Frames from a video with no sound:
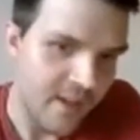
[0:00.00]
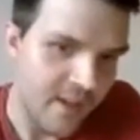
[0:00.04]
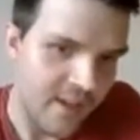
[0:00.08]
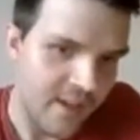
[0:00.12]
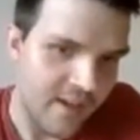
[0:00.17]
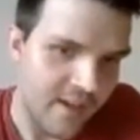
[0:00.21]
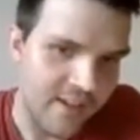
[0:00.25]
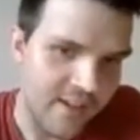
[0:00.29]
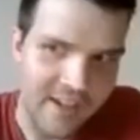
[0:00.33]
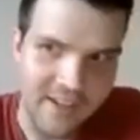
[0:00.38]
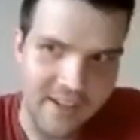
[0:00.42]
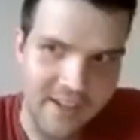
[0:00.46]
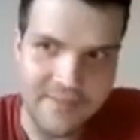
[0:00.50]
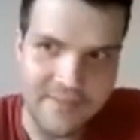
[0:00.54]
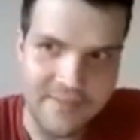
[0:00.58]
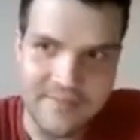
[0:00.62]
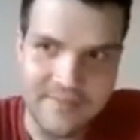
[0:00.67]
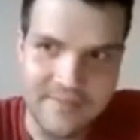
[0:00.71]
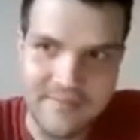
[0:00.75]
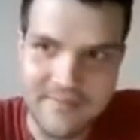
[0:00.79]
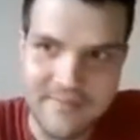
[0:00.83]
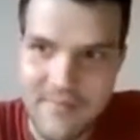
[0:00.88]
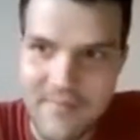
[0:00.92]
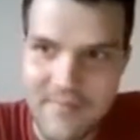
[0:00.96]
Okay,
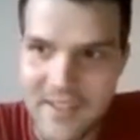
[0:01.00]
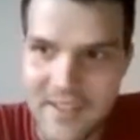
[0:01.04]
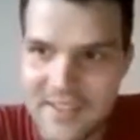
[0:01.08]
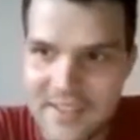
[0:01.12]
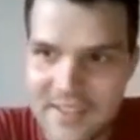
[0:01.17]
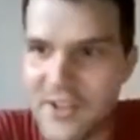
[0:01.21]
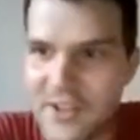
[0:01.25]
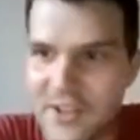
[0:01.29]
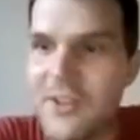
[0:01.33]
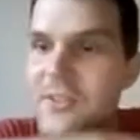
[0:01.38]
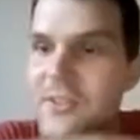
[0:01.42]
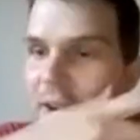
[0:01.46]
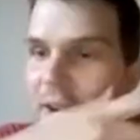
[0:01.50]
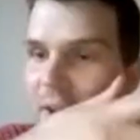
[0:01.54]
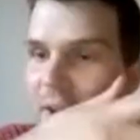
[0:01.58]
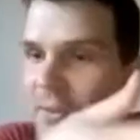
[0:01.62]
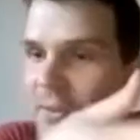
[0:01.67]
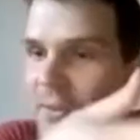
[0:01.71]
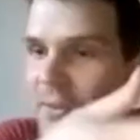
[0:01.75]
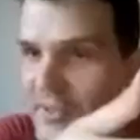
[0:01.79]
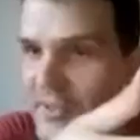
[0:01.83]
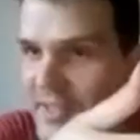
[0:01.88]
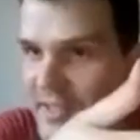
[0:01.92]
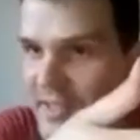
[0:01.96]
so of
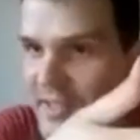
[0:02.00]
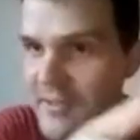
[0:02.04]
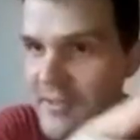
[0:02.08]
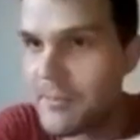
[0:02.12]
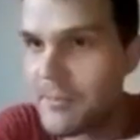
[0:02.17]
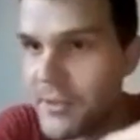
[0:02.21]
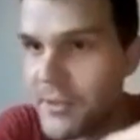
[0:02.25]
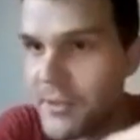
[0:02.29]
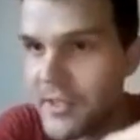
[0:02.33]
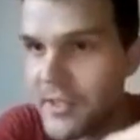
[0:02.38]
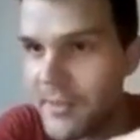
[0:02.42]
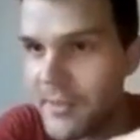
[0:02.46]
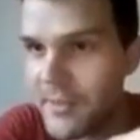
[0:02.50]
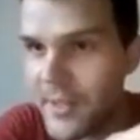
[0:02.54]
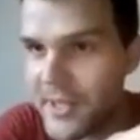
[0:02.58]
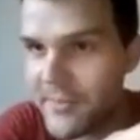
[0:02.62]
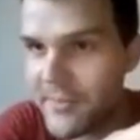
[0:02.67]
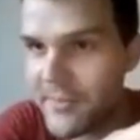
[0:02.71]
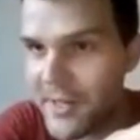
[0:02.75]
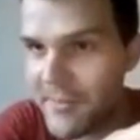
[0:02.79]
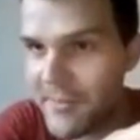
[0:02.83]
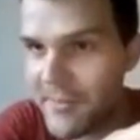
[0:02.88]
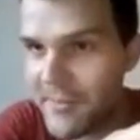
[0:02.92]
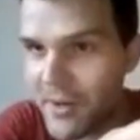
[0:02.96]
course, they're, putting their money where
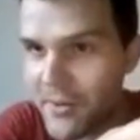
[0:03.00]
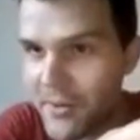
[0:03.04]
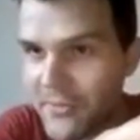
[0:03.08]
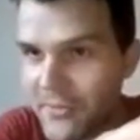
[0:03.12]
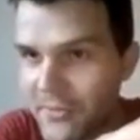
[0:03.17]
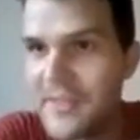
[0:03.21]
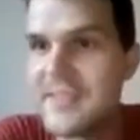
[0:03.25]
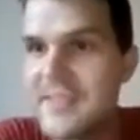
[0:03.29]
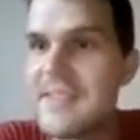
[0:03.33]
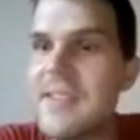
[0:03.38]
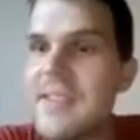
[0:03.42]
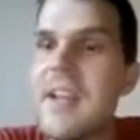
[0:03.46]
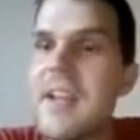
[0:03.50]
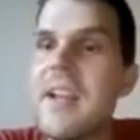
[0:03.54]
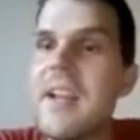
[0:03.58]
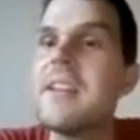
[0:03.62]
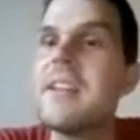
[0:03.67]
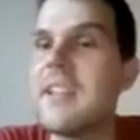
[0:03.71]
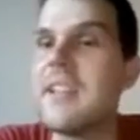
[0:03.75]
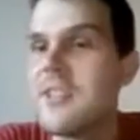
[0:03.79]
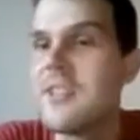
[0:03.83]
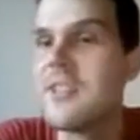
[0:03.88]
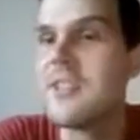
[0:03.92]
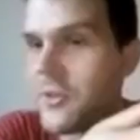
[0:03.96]
their mouth is.
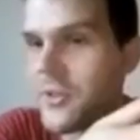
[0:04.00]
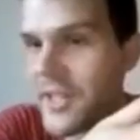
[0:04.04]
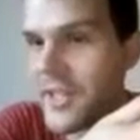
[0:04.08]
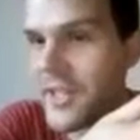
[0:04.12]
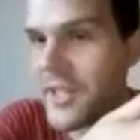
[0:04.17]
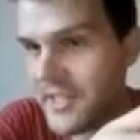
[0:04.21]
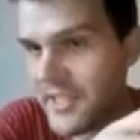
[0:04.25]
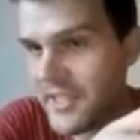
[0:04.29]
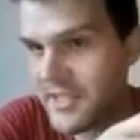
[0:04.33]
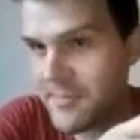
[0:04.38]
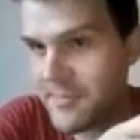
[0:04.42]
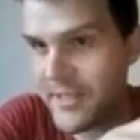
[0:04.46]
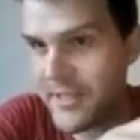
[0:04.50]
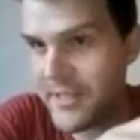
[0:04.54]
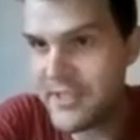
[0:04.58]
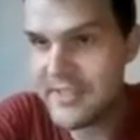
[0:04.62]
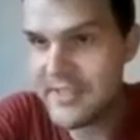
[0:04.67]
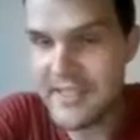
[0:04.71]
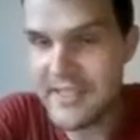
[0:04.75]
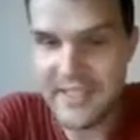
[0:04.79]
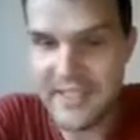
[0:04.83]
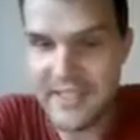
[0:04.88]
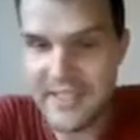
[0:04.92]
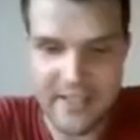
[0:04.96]
They're donating as much
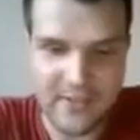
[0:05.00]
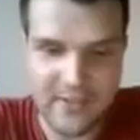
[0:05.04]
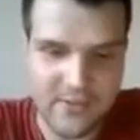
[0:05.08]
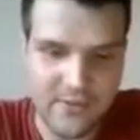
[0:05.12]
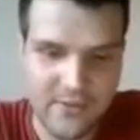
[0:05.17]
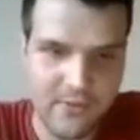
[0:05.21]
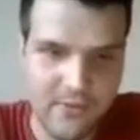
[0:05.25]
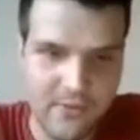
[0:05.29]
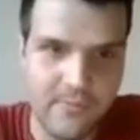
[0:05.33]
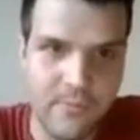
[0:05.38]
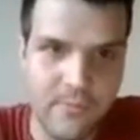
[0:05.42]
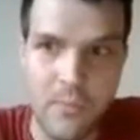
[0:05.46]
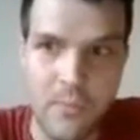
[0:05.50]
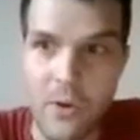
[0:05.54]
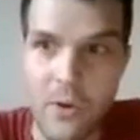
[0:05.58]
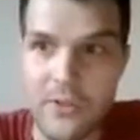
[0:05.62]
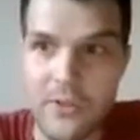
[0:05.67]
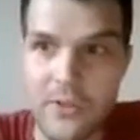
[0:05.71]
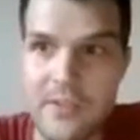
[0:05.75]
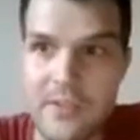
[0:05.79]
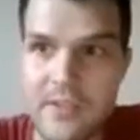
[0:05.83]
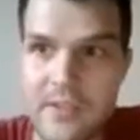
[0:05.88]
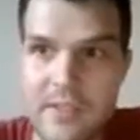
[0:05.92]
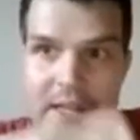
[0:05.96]
as they can to the
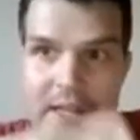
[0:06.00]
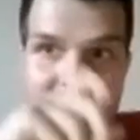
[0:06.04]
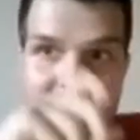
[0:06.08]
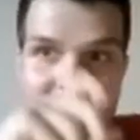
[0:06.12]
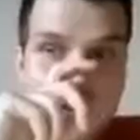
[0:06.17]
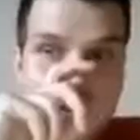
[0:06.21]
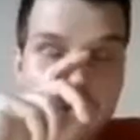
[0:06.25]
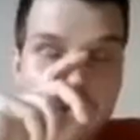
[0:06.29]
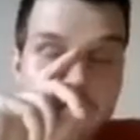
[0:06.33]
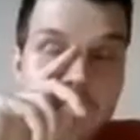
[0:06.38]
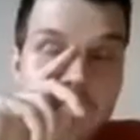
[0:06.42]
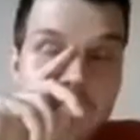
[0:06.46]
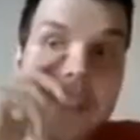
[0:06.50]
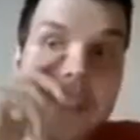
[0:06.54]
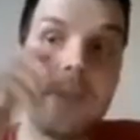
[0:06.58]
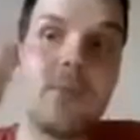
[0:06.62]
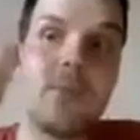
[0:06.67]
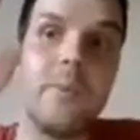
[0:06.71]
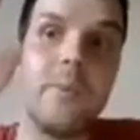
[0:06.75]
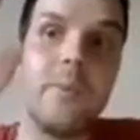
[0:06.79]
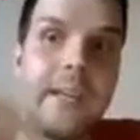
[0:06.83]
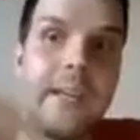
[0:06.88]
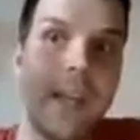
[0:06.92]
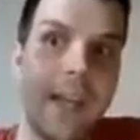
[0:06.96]
most uh,
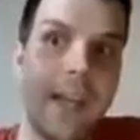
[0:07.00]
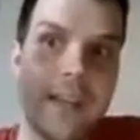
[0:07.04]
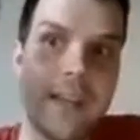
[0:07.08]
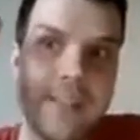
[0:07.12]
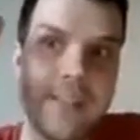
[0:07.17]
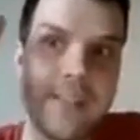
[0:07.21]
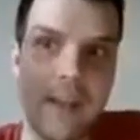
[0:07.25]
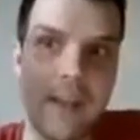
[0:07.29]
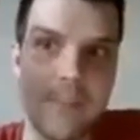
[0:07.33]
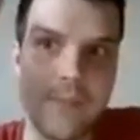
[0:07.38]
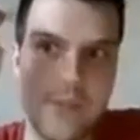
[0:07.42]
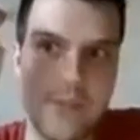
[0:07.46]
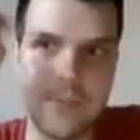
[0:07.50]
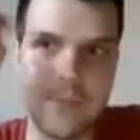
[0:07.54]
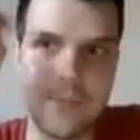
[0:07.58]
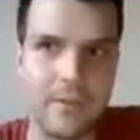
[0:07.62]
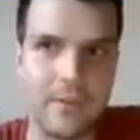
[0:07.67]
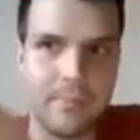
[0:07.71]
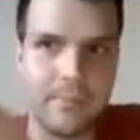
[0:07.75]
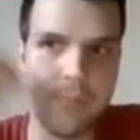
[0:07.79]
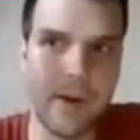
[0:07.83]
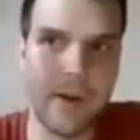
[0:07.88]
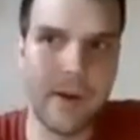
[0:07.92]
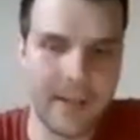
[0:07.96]
right-wing
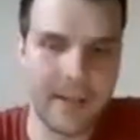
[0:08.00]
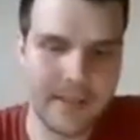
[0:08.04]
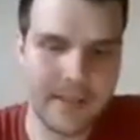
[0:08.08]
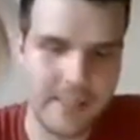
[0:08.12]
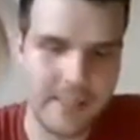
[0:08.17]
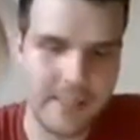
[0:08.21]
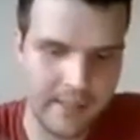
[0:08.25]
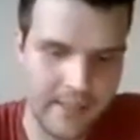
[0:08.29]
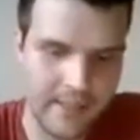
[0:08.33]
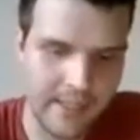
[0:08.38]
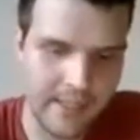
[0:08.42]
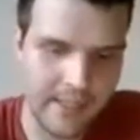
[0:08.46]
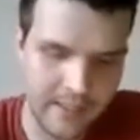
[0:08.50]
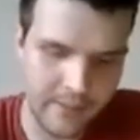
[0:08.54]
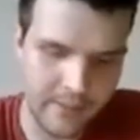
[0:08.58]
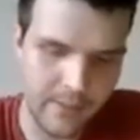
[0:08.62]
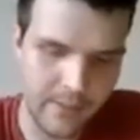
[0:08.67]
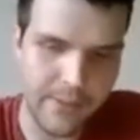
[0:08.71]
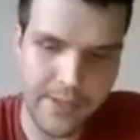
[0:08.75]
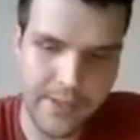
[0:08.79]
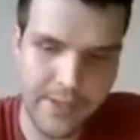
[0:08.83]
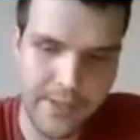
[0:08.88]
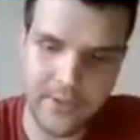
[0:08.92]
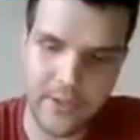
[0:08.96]
acceptable party they can
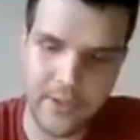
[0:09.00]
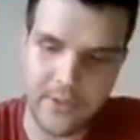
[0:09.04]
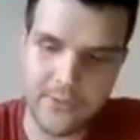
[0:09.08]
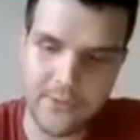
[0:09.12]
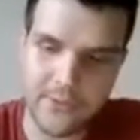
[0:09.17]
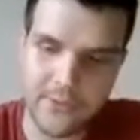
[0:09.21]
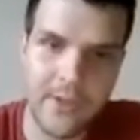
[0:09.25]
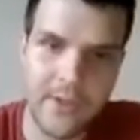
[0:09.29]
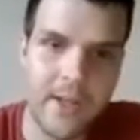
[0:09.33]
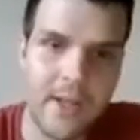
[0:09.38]
think of.